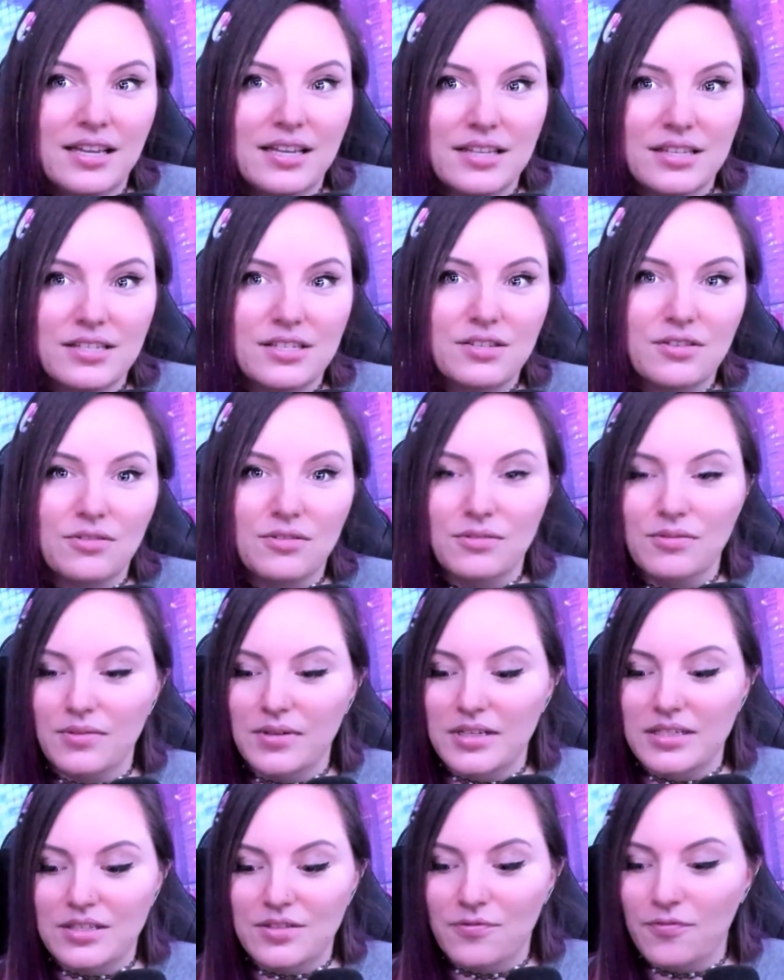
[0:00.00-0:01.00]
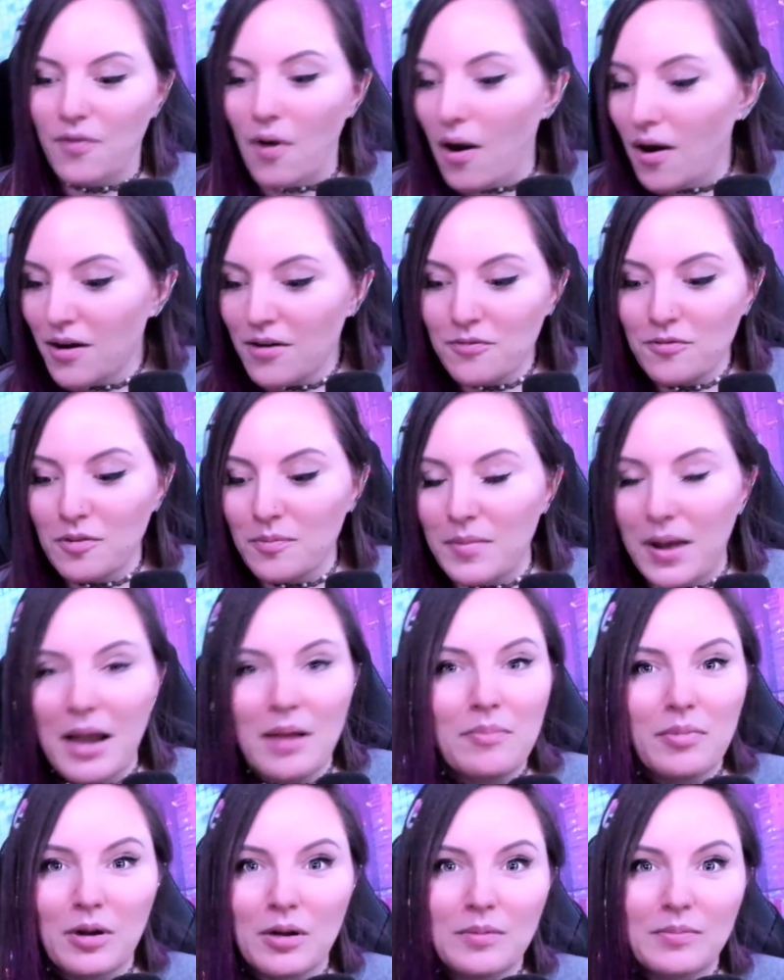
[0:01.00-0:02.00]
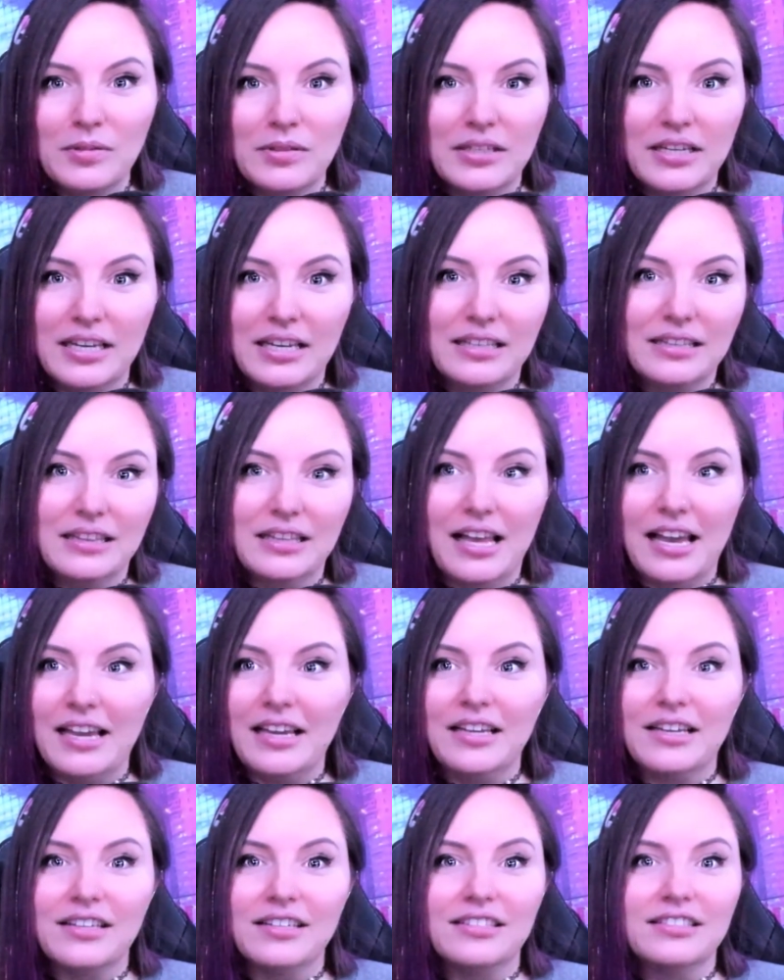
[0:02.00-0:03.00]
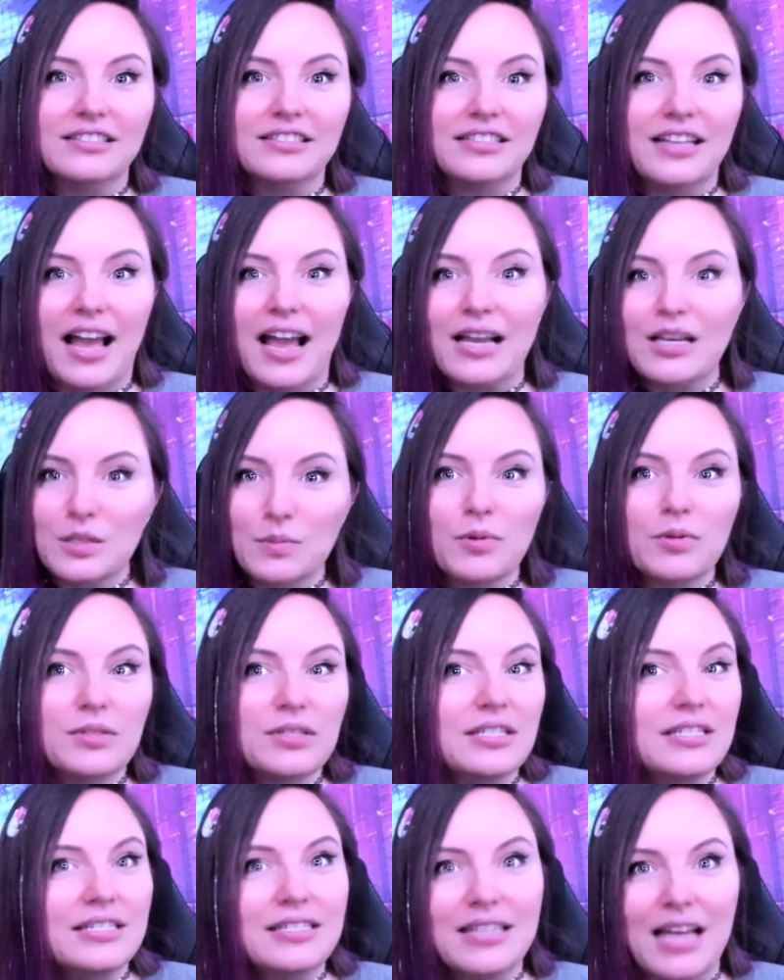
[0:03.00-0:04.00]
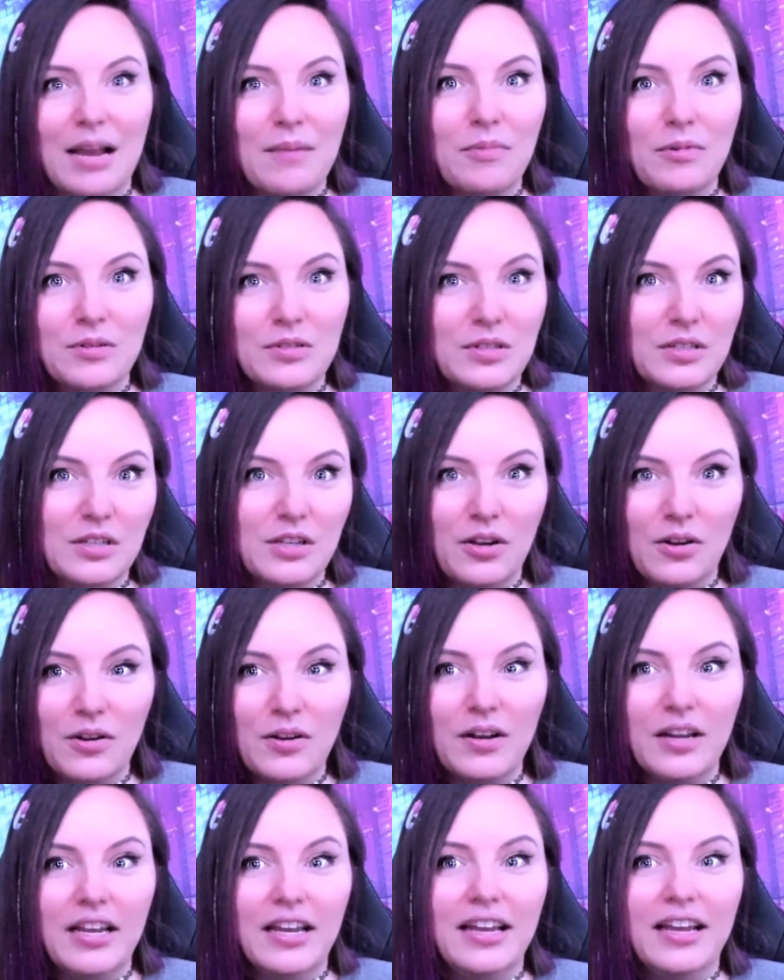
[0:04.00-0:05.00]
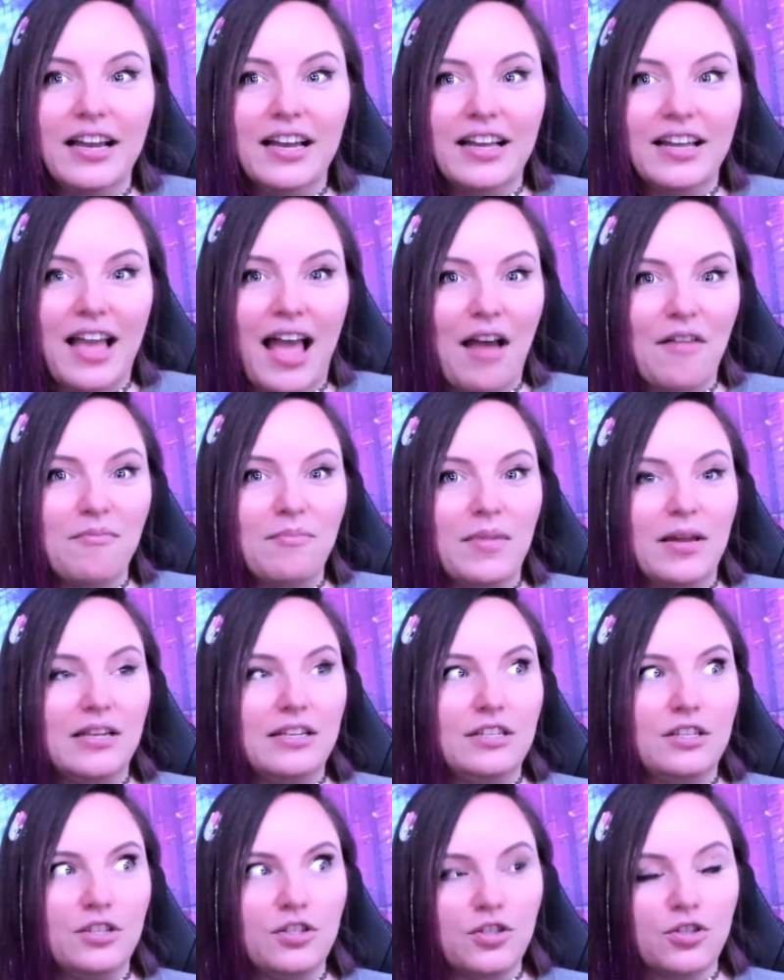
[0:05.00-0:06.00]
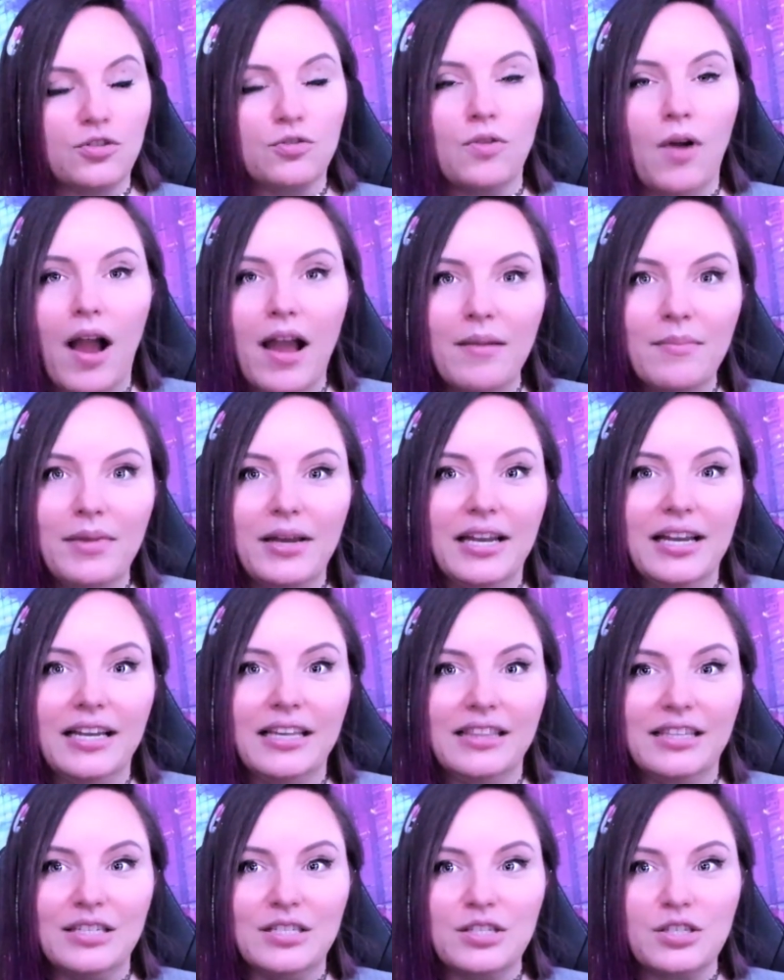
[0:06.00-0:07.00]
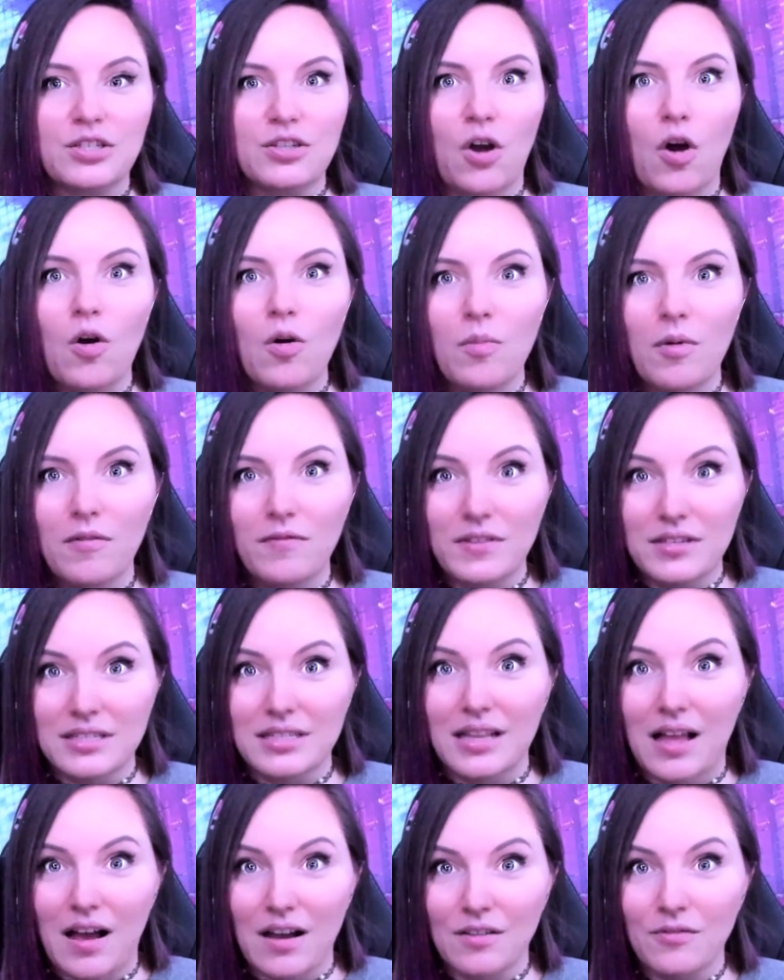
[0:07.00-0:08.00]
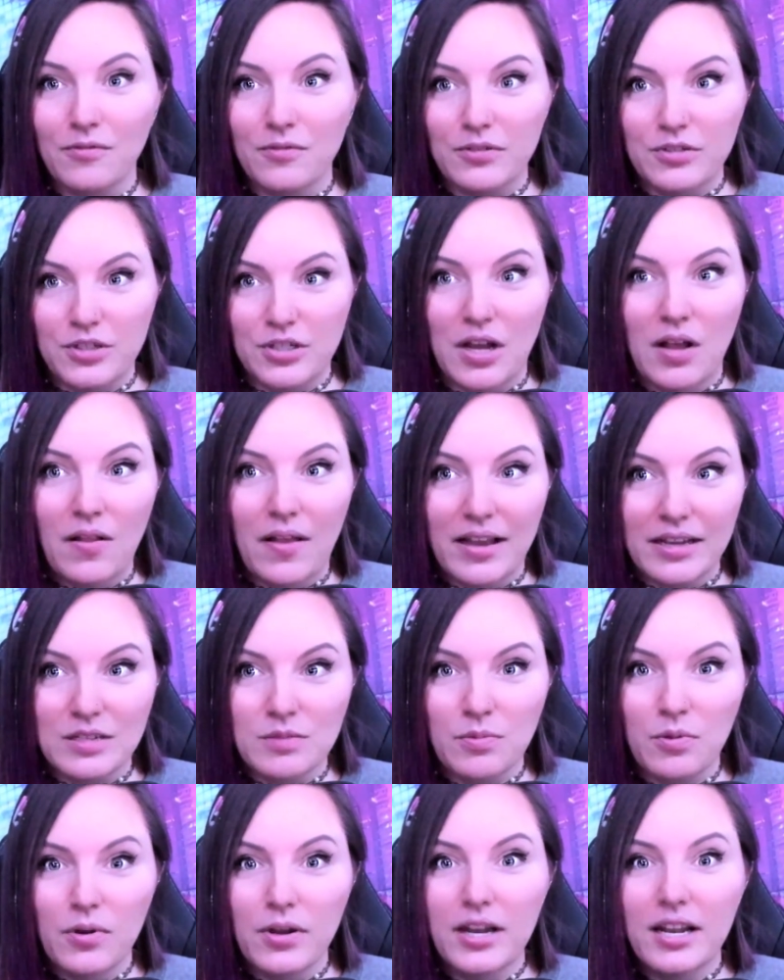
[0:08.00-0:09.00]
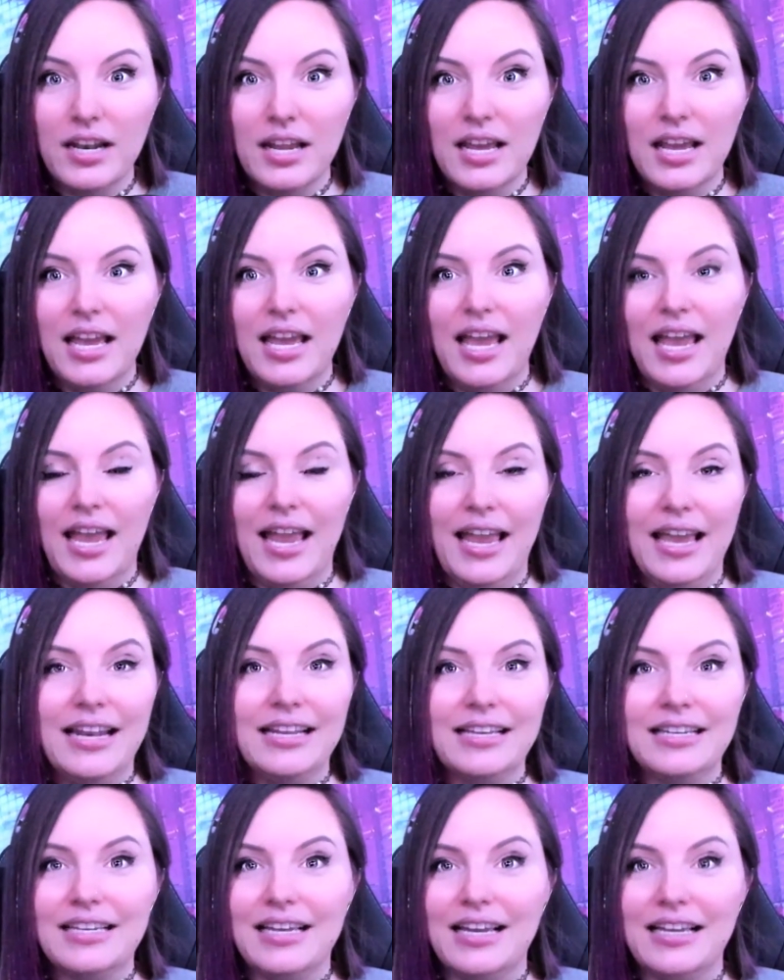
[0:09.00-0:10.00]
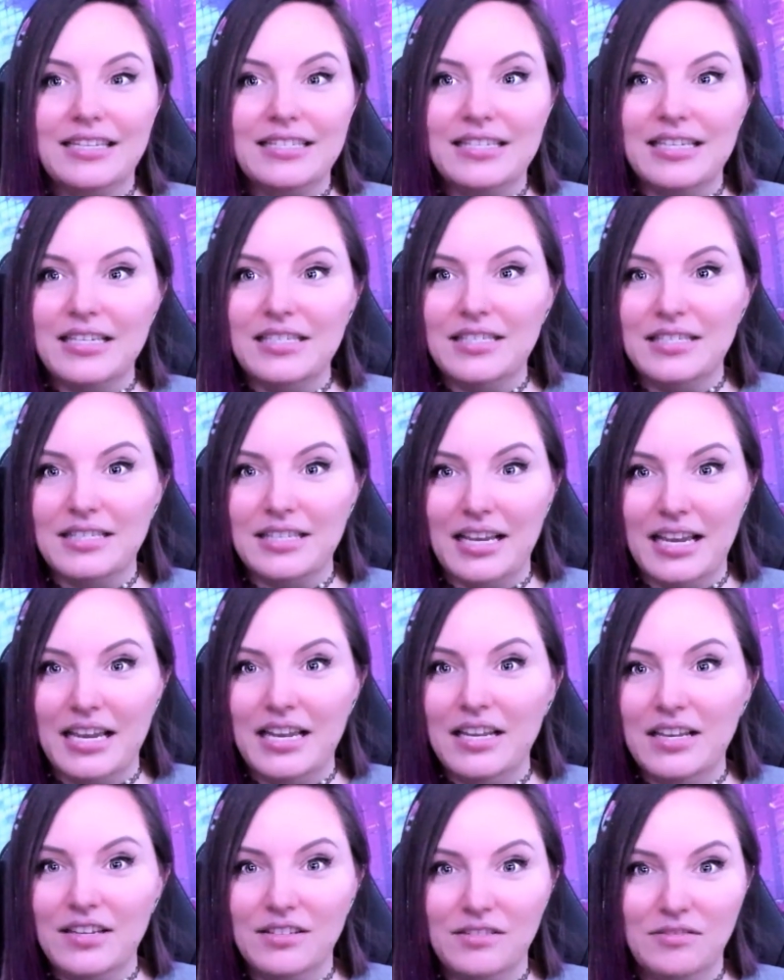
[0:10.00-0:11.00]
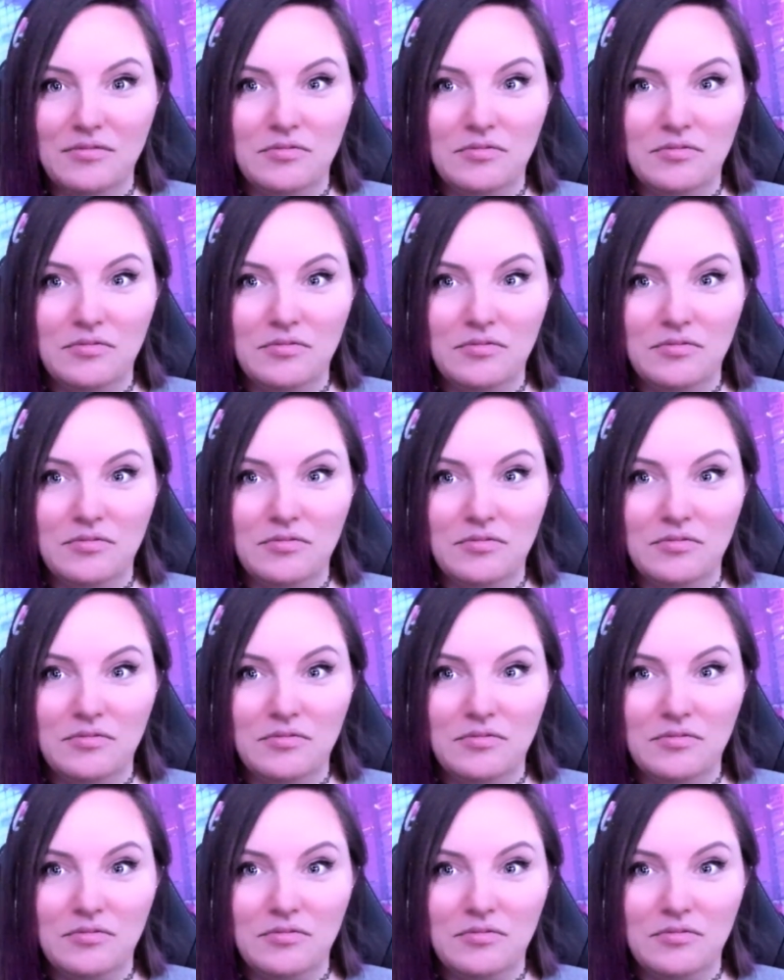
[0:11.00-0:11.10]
So it's far from hyperbole. Like experts in cybersecurity have been describing the scope of this Log4Shell exploit, and it exists in